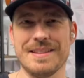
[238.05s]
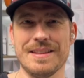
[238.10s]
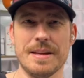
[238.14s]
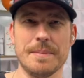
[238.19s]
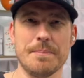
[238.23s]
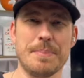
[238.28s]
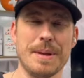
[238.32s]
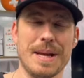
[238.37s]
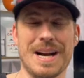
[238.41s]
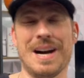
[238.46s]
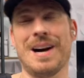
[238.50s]
And
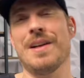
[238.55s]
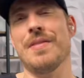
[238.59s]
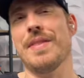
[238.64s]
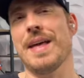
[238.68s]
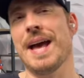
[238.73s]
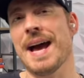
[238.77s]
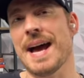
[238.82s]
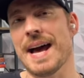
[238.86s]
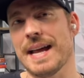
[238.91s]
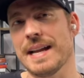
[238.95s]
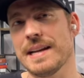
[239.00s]
then beyond
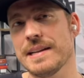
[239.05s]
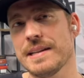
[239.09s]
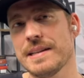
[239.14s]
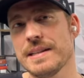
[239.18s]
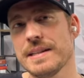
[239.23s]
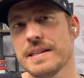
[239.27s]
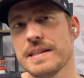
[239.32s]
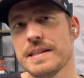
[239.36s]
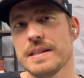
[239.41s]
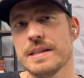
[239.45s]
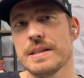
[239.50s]
that,
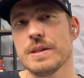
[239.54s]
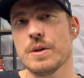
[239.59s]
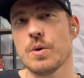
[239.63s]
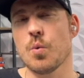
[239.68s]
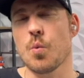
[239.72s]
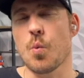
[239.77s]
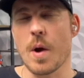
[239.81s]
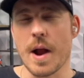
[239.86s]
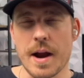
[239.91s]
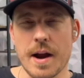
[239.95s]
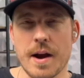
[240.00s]

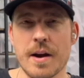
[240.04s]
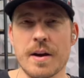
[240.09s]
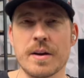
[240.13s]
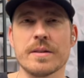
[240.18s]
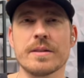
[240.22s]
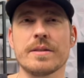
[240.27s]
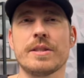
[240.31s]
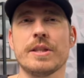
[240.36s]
where